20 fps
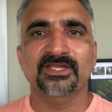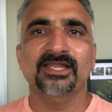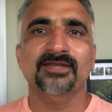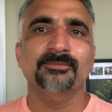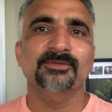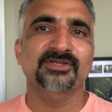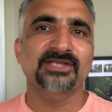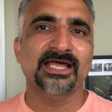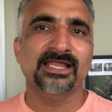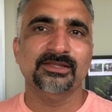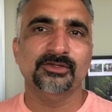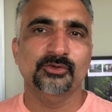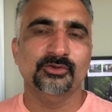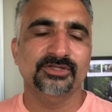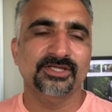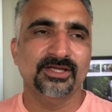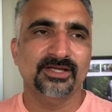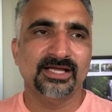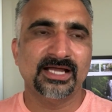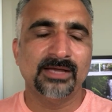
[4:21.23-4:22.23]
Let me tell
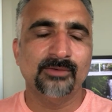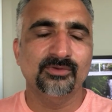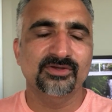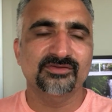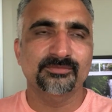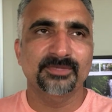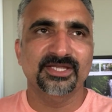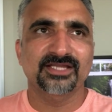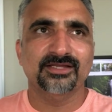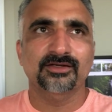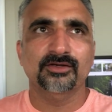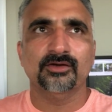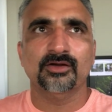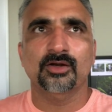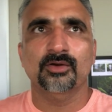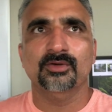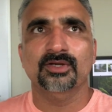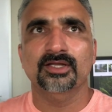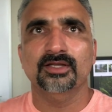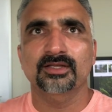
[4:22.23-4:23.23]
you, I was making
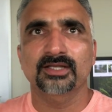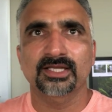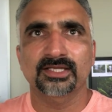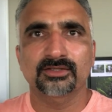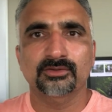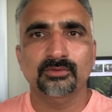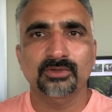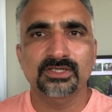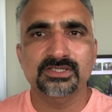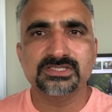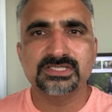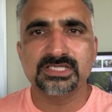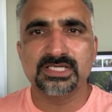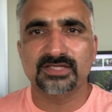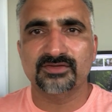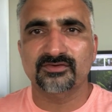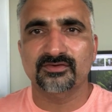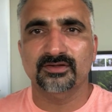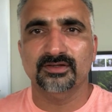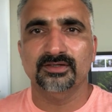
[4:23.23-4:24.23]
around like
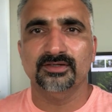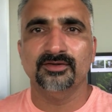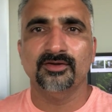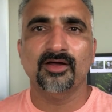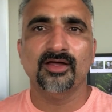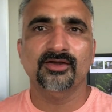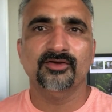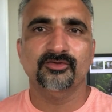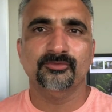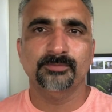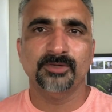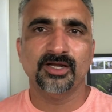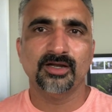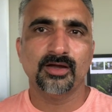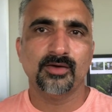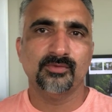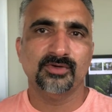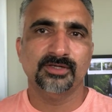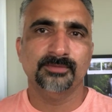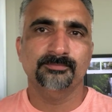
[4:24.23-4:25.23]
$26 per
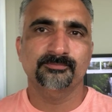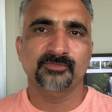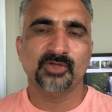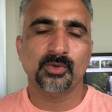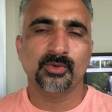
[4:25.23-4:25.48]
hour.